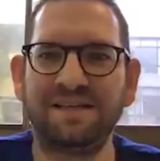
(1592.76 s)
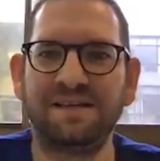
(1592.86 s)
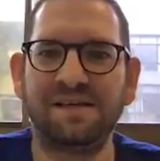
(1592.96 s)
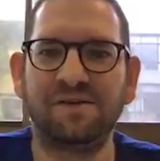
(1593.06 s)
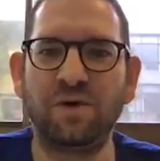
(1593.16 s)

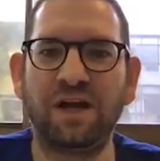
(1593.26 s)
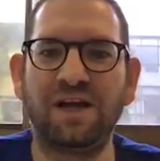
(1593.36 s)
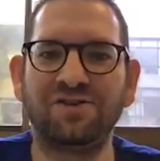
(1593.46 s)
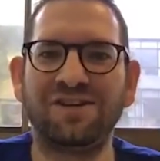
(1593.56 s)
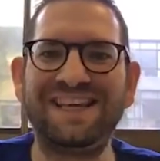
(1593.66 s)
We're going
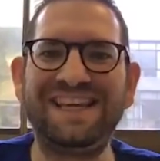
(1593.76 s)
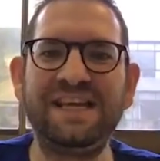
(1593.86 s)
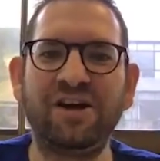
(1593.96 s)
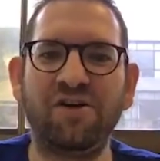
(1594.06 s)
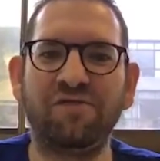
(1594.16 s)
to an
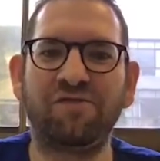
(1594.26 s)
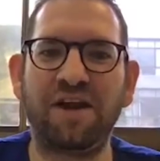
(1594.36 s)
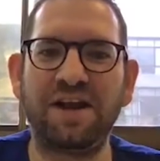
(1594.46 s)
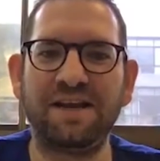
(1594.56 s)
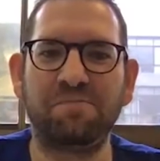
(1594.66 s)

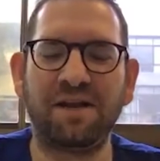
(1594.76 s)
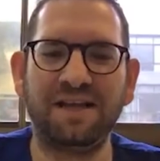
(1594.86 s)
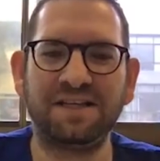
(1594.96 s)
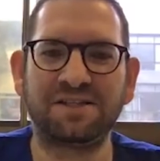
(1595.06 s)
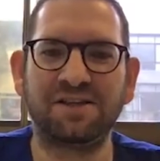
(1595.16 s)
eco-friendly
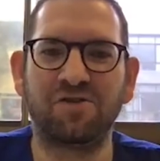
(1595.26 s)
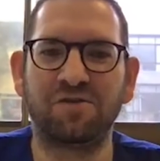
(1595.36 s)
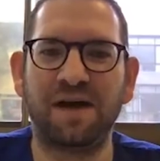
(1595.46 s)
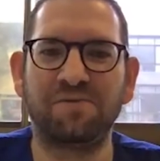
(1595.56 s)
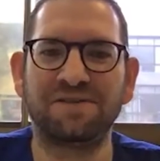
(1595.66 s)
place. No one will
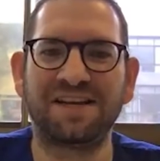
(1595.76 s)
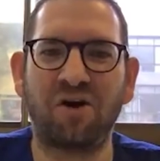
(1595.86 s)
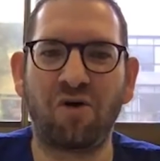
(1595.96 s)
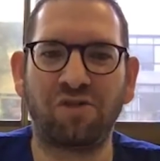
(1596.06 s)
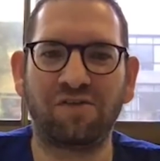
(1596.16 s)
be able to get a
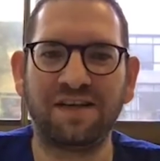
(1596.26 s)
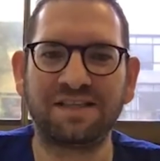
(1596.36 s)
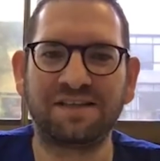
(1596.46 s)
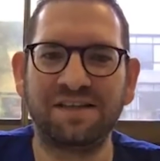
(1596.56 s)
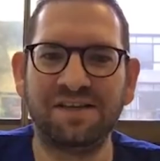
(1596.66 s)
hold of
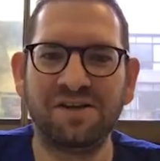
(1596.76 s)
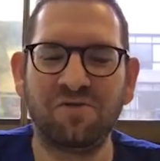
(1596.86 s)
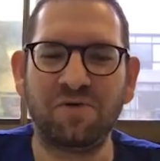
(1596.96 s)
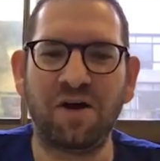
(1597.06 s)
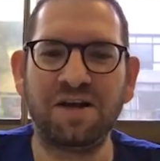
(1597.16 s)
us.
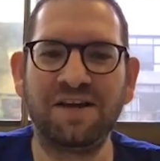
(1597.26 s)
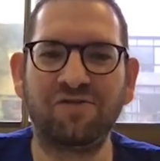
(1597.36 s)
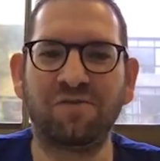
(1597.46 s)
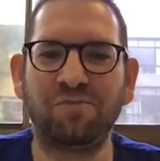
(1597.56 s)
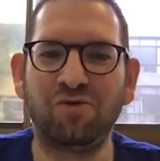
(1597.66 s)
We won't have
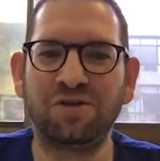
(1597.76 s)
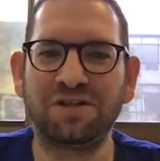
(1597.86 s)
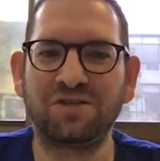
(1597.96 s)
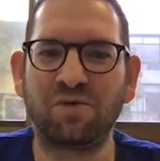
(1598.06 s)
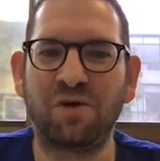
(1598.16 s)

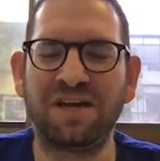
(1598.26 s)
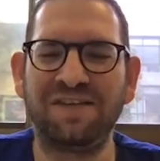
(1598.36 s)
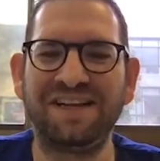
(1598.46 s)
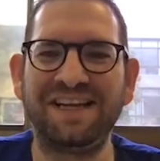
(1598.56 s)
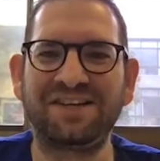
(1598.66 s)
computers. We won't have
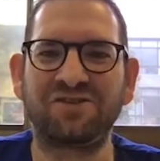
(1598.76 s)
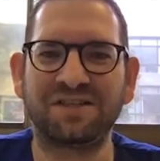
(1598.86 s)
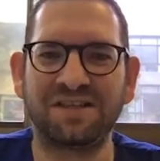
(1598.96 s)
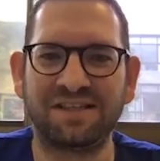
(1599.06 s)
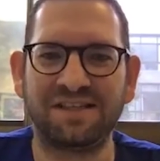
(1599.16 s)

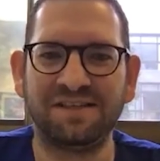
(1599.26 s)
electricity.